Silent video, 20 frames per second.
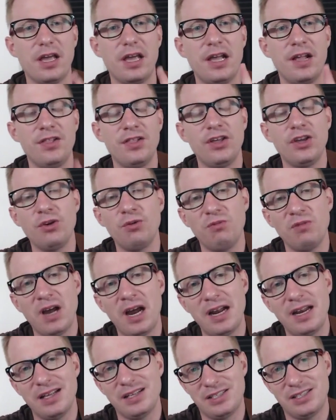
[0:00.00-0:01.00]
In the
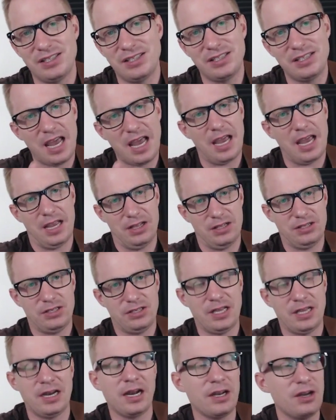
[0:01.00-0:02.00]
United States,
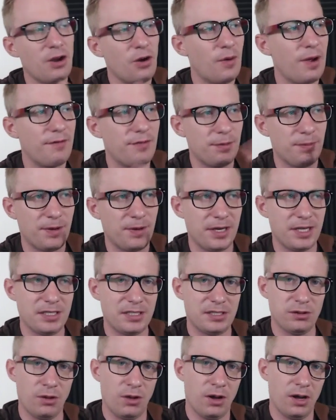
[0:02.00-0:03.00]
and I know
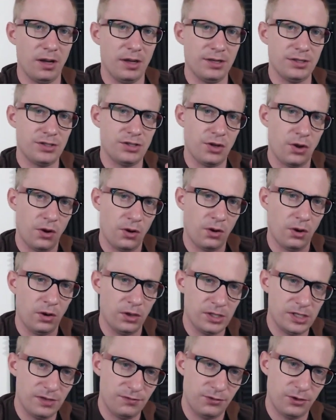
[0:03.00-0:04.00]
everybody's laws are
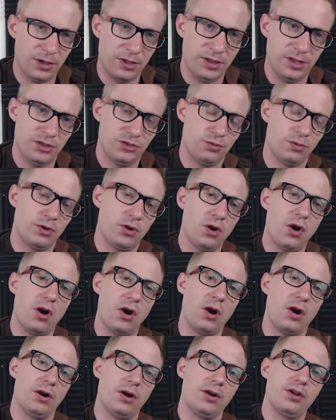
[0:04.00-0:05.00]
different in this
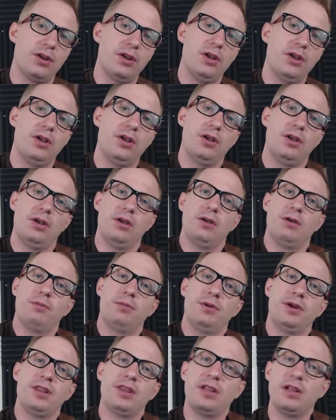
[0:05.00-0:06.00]
regard,
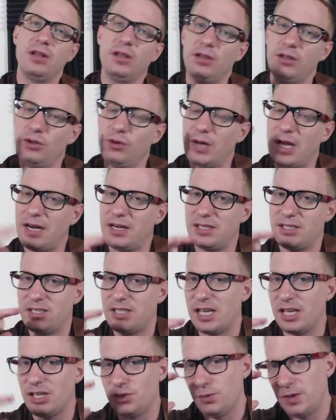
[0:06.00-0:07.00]
but in the United
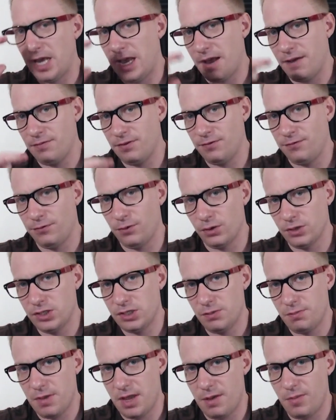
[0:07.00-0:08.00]
States, we have the First
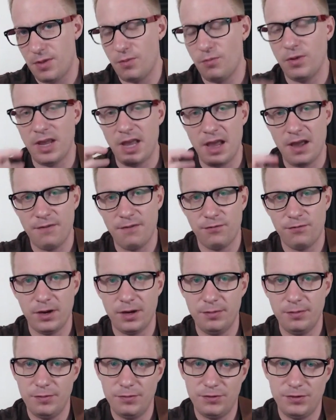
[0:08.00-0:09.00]
Amendment. We have
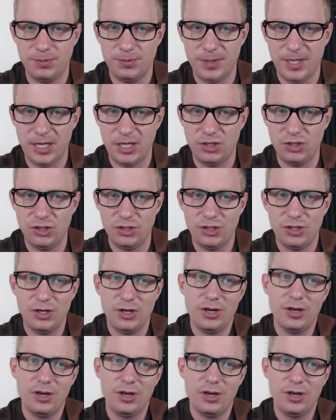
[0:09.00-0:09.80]
freedom of speech.